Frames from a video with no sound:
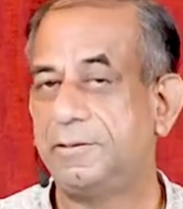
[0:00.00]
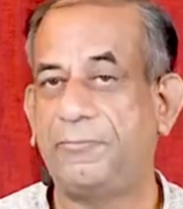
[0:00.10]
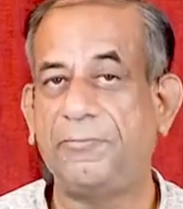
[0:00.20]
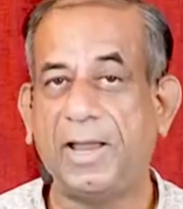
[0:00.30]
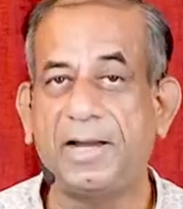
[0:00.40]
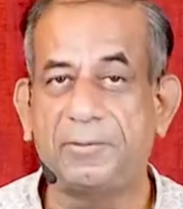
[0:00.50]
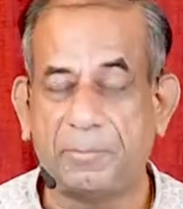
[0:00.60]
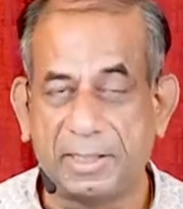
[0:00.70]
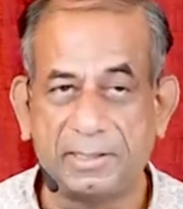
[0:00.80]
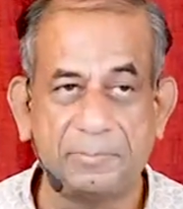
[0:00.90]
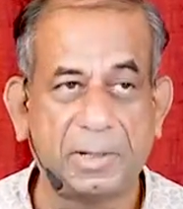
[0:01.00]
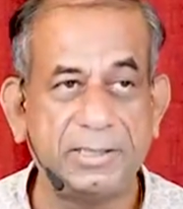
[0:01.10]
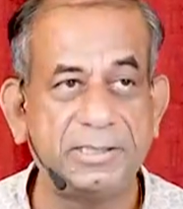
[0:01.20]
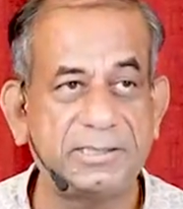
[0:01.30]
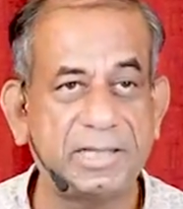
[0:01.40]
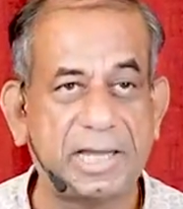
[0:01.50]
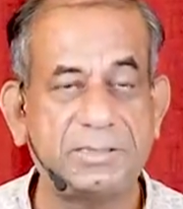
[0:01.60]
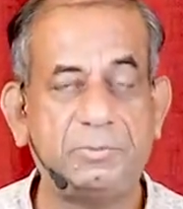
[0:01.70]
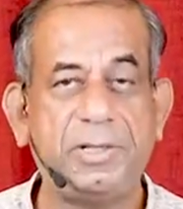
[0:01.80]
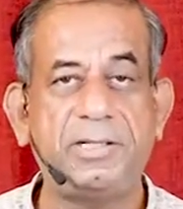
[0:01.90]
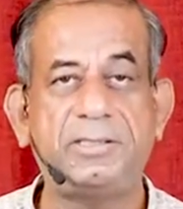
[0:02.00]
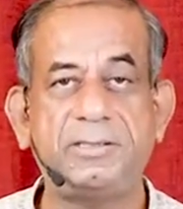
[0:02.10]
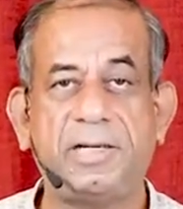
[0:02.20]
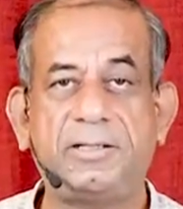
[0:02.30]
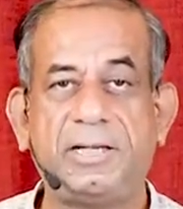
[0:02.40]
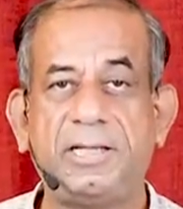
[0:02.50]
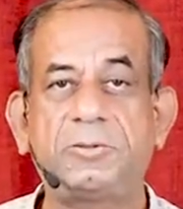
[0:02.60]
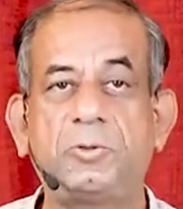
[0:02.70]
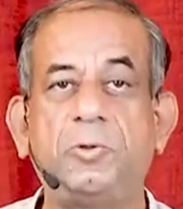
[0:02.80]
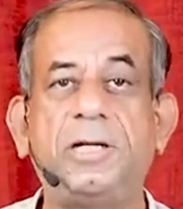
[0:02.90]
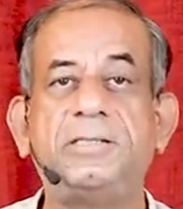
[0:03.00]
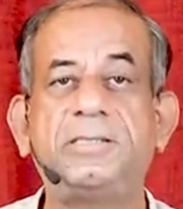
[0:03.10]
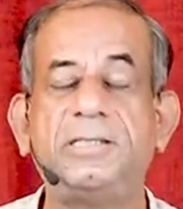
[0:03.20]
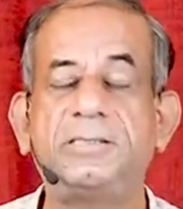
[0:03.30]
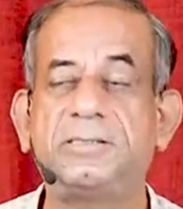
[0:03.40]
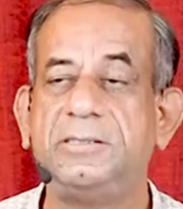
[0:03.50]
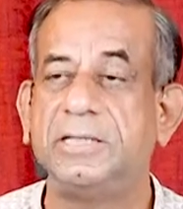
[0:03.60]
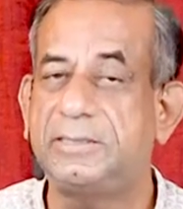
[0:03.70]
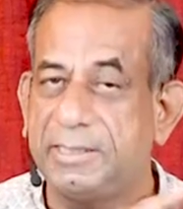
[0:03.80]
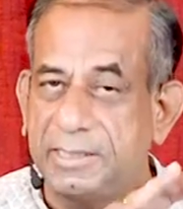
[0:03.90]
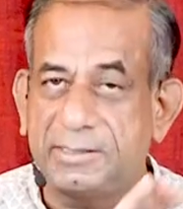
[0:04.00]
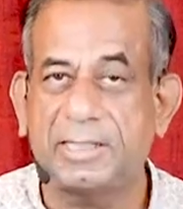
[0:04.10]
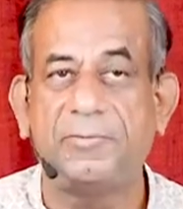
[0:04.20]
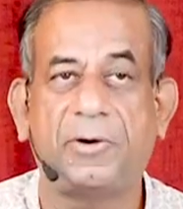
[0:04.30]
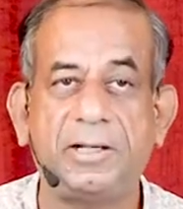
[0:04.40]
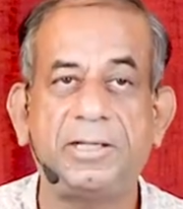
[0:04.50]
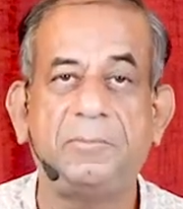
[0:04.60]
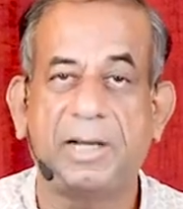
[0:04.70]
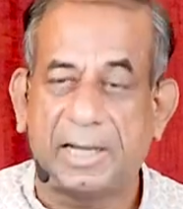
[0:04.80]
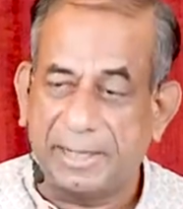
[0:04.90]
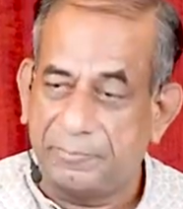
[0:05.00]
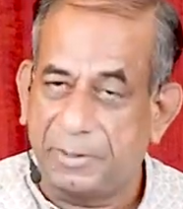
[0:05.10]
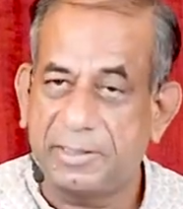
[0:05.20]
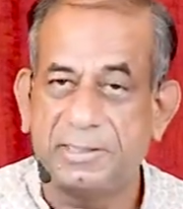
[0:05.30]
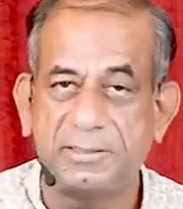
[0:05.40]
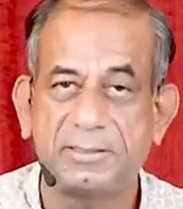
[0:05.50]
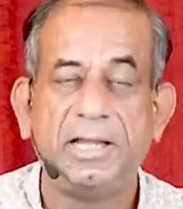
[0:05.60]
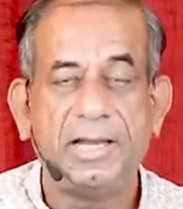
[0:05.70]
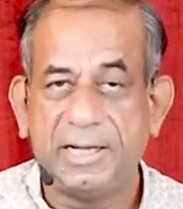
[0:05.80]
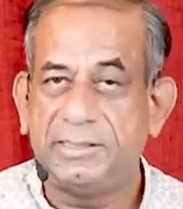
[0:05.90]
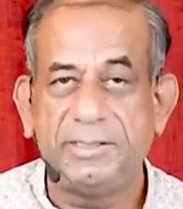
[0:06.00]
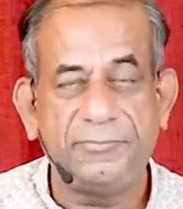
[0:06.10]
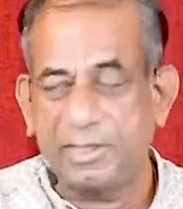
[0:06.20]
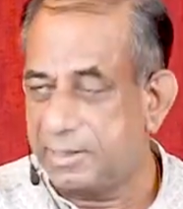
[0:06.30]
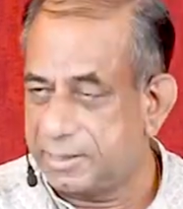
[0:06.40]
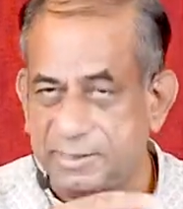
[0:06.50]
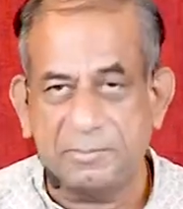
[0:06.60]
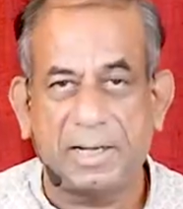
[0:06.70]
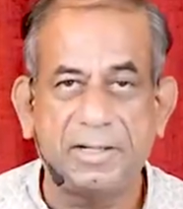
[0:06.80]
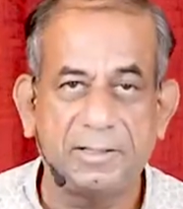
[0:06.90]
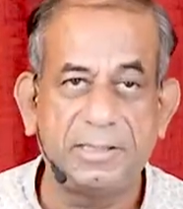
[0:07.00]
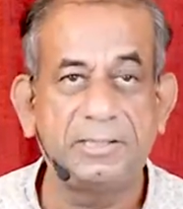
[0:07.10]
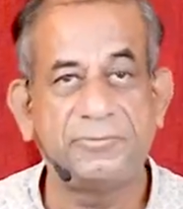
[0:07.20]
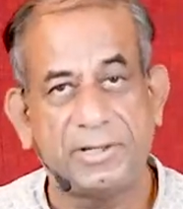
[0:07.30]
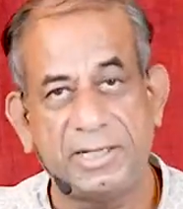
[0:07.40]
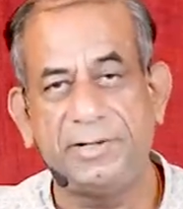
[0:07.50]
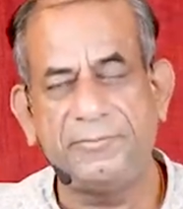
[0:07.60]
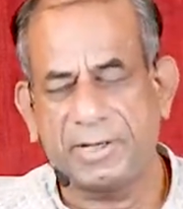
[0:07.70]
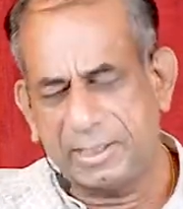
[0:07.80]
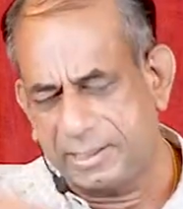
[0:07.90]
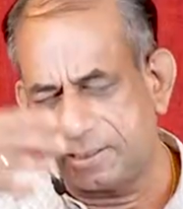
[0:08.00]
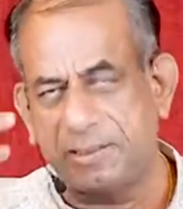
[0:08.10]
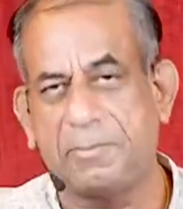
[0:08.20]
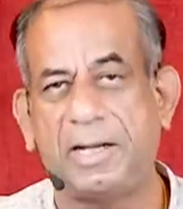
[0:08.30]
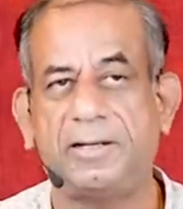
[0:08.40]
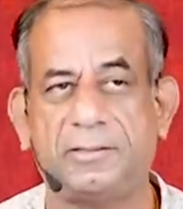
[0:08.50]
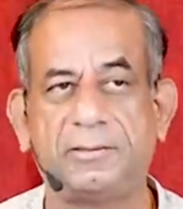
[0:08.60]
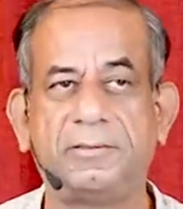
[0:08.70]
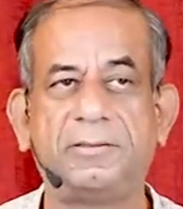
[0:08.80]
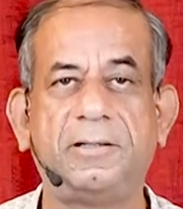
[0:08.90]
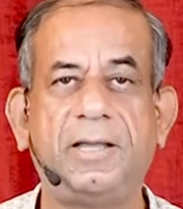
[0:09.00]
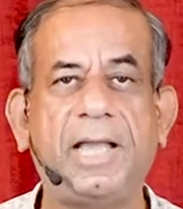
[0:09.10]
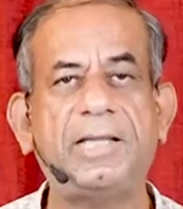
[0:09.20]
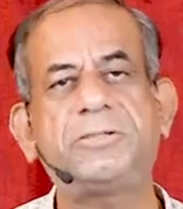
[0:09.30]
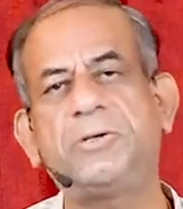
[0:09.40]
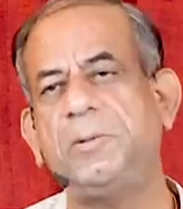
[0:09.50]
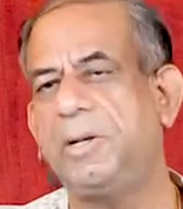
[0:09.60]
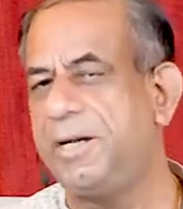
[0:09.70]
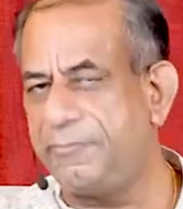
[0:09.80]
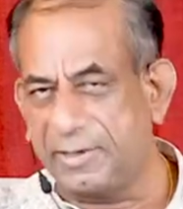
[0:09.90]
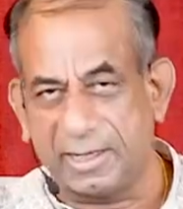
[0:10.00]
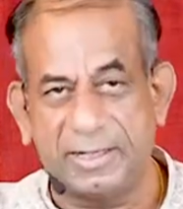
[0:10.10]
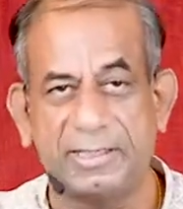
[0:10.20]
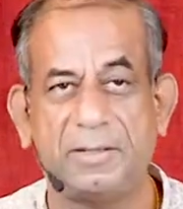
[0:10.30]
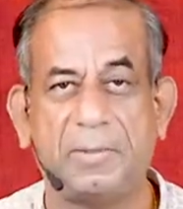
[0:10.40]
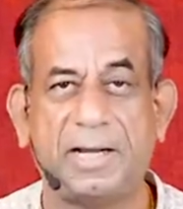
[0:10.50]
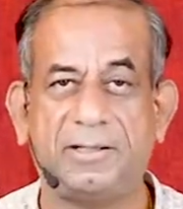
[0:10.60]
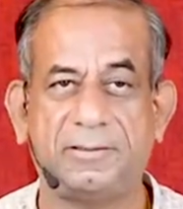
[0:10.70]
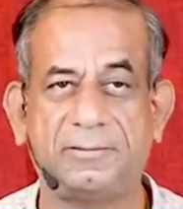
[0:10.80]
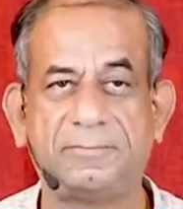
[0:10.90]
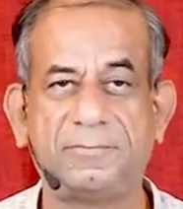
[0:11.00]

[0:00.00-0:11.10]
The fact by, the, by this aspiration that takes hold and says, nothing else I want in my life but this. It's difficult, doesn't matter. It's very difficult, doesn't matter. Extremely difficult, doesn't matter.